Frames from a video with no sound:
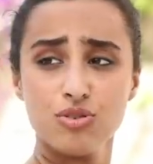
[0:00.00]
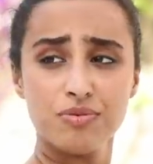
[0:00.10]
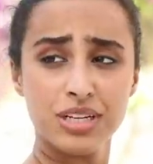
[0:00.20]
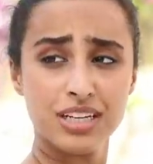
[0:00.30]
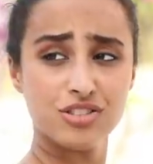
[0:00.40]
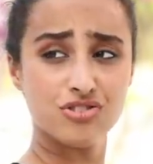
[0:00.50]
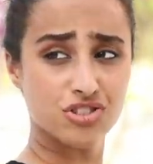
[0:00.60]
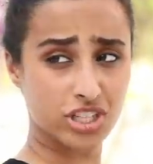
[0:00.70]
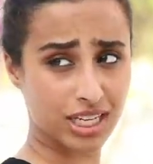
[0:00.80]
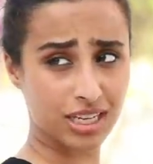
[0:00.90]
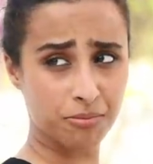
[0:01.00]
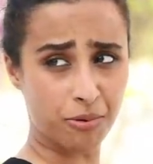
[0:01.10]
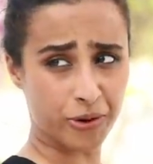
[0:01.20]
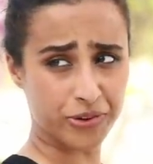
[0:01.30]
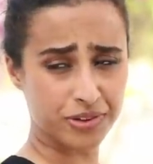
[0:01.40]
movement is really
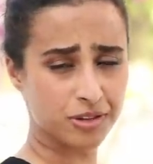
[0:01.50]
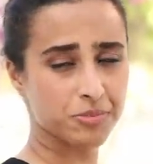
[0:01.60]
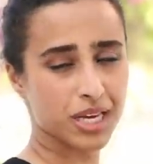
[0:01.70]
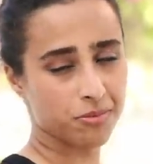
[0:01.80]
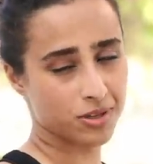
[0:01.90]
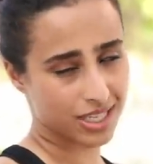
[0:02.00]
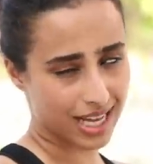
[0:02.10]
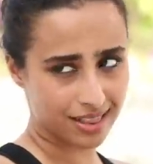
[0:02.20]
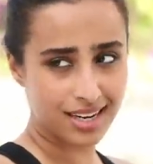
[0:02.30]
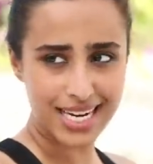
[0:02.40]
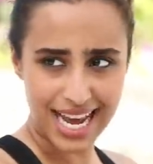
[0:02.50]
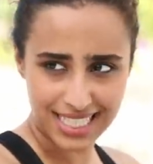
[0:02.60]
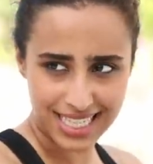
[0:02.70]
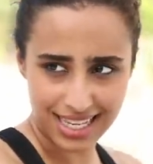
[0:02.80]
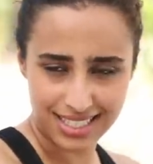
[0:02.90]
important to be able to get the
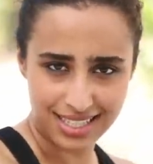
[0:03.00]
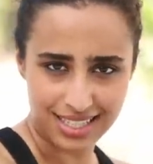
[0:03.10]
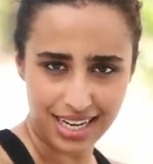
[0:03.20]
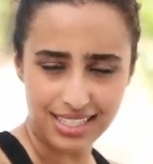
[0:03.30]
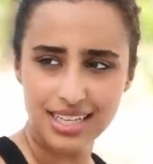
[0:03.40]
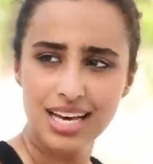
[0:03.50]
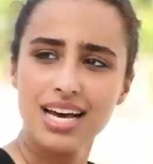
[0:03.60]
next exercise.